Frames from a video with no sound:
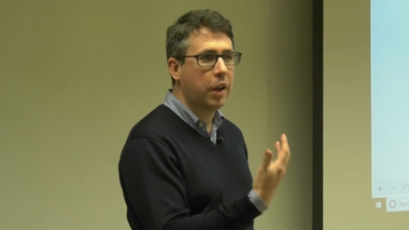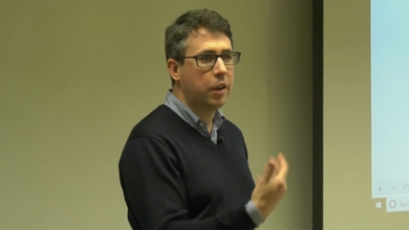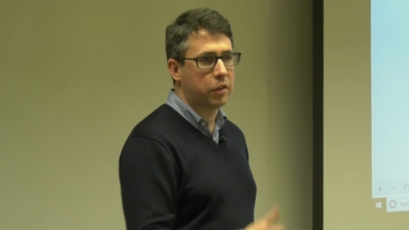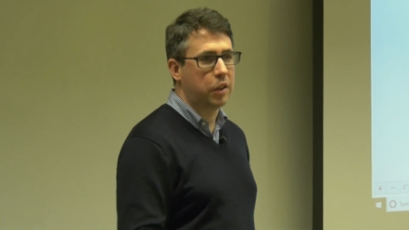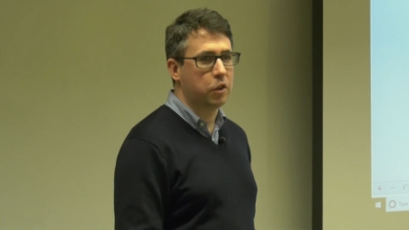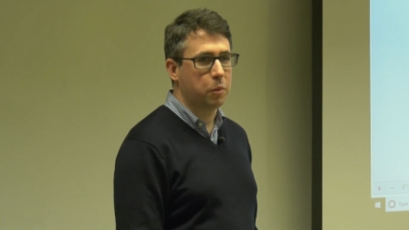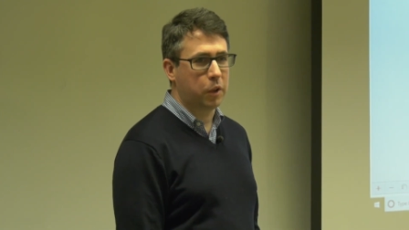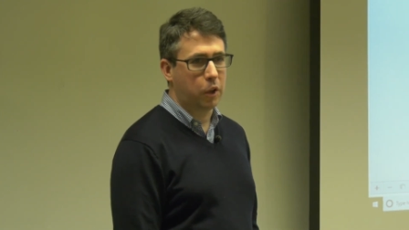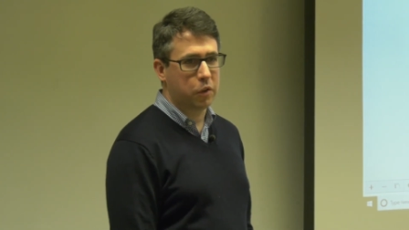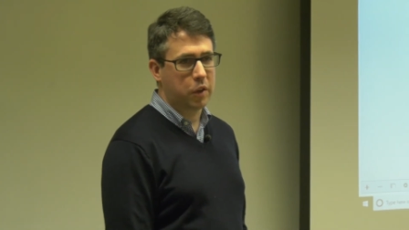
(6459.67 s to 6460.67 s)
seeing
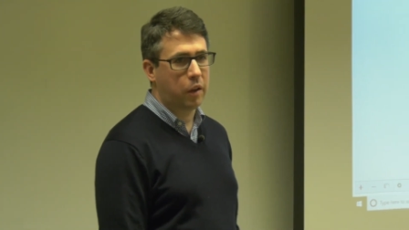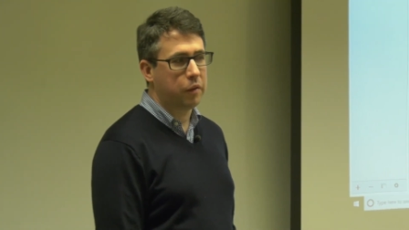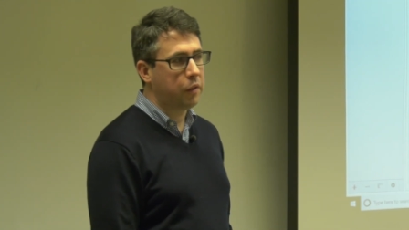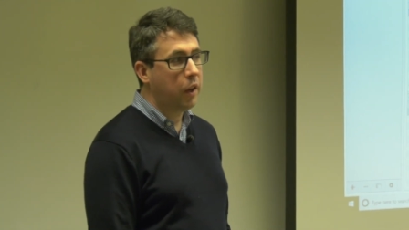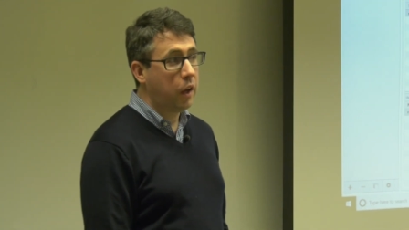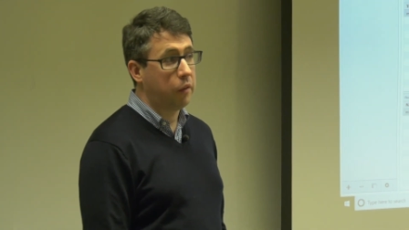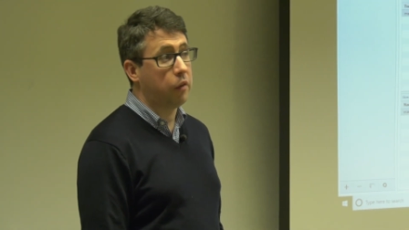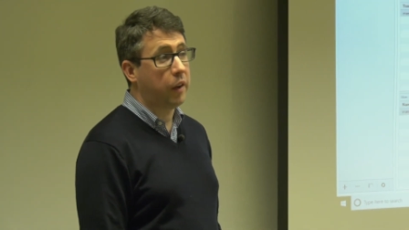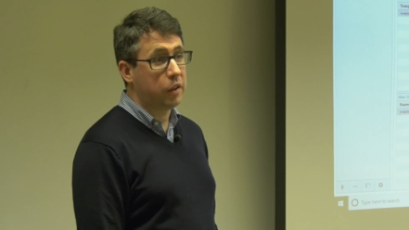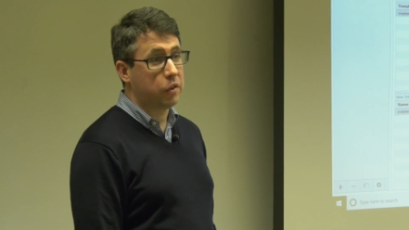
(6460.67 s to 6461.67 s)
something yourself. If you
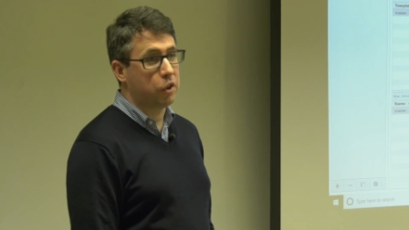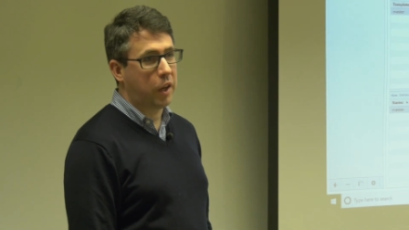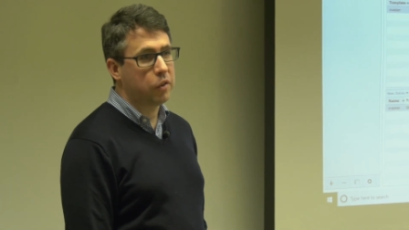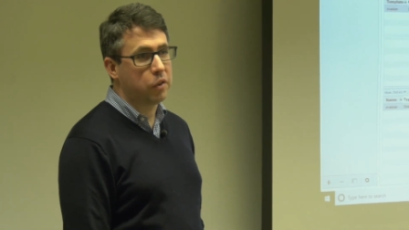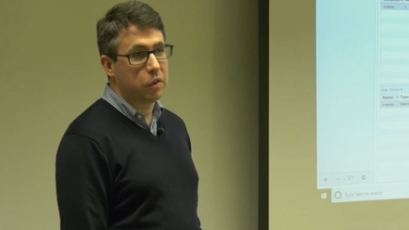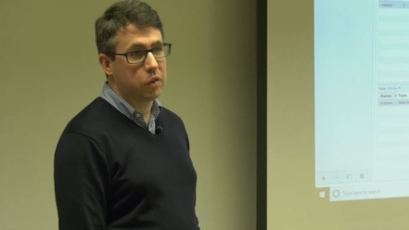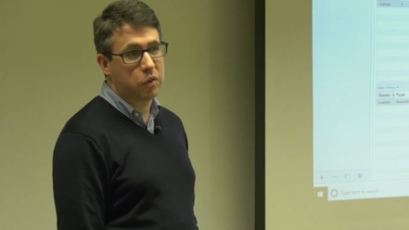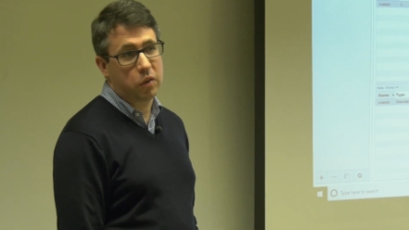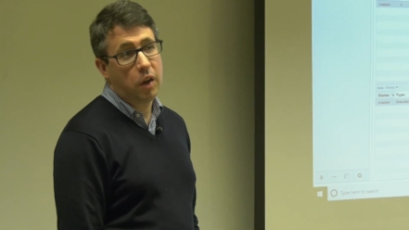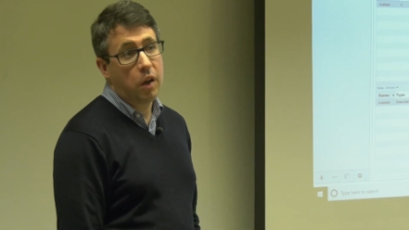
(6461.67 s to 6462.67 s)
have any suggestions